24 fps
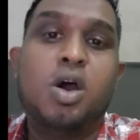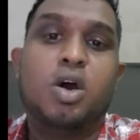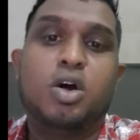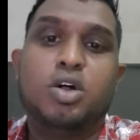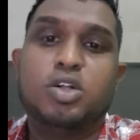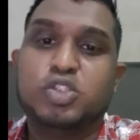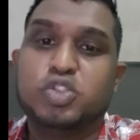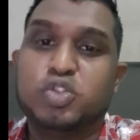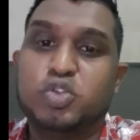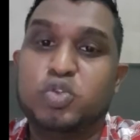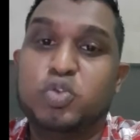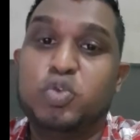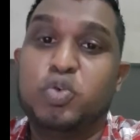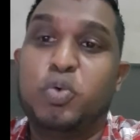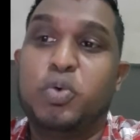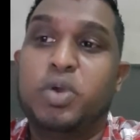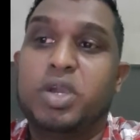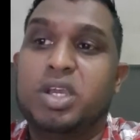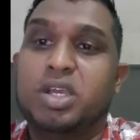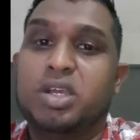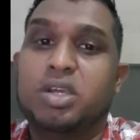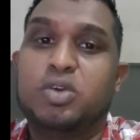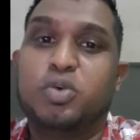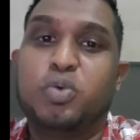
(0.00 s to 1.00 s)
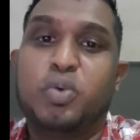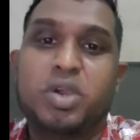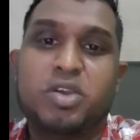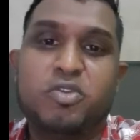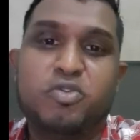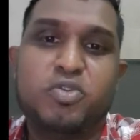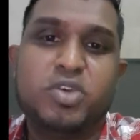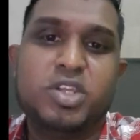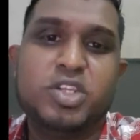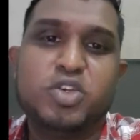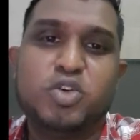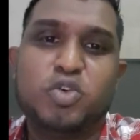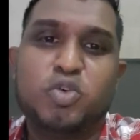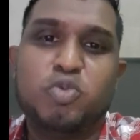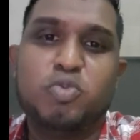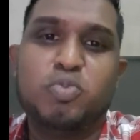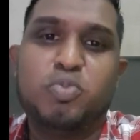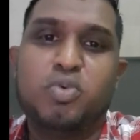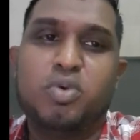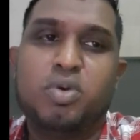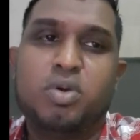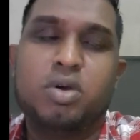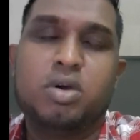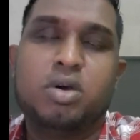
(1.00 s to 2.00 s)
also doing quick video
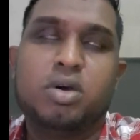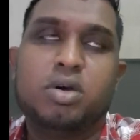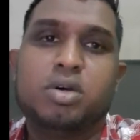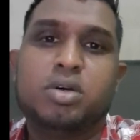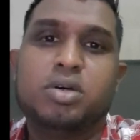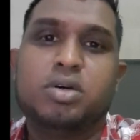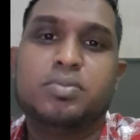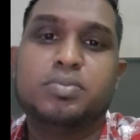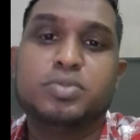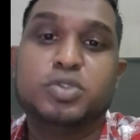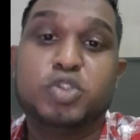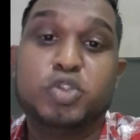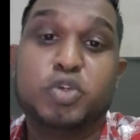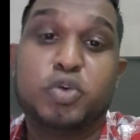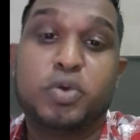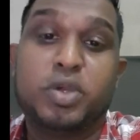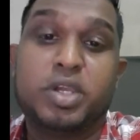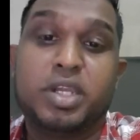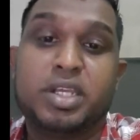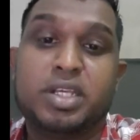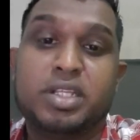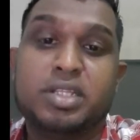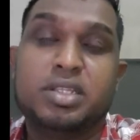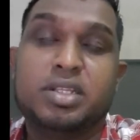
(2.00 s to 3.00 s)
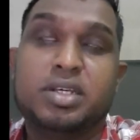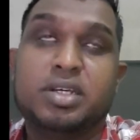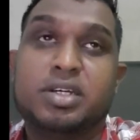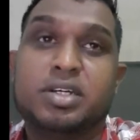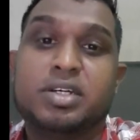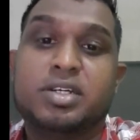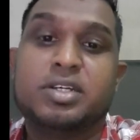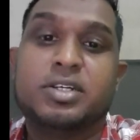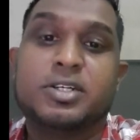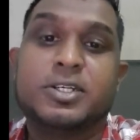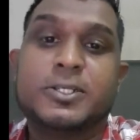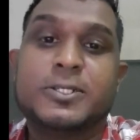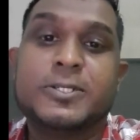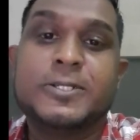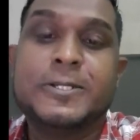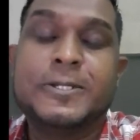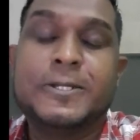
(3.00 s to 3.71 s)
during the